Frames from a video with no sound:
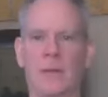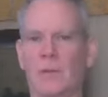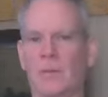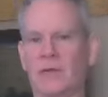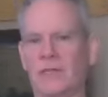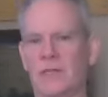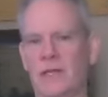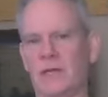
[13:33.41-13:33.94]
And
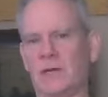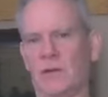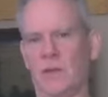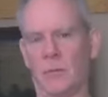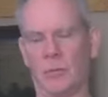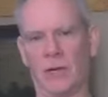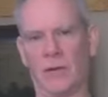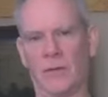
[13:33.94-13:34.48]
we see here in the
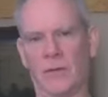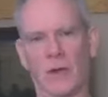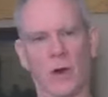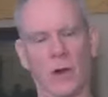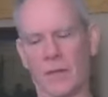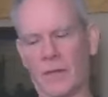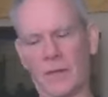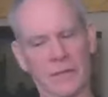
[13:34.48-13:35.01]
prayer in the
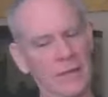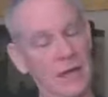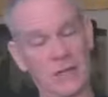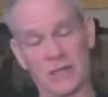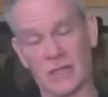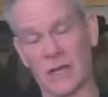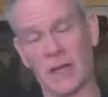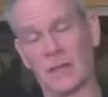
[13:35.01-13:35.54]
garden that
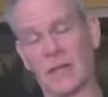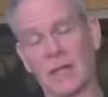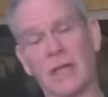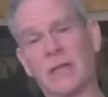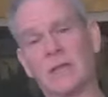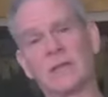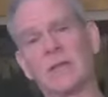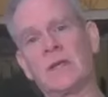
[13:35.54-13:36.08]
is not the
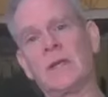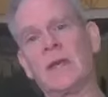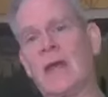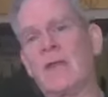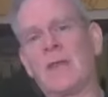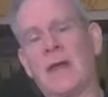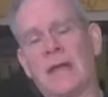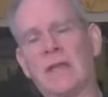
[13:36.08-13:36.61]
case,
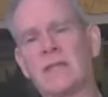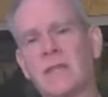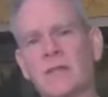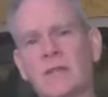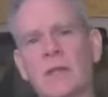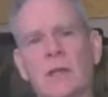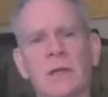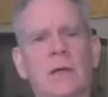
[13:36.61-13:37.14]
that he says
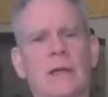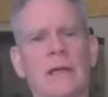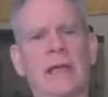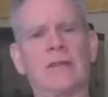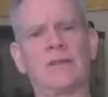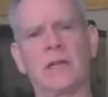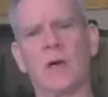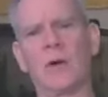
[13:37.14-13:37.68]
clearly
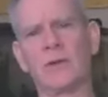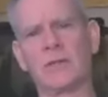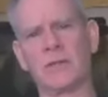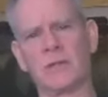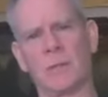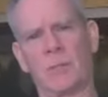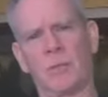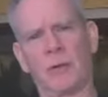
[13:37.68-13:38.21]
as he goes
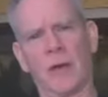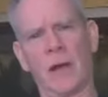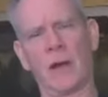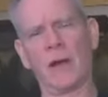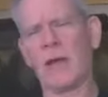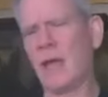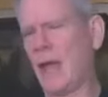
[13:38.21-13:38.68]
into prayer.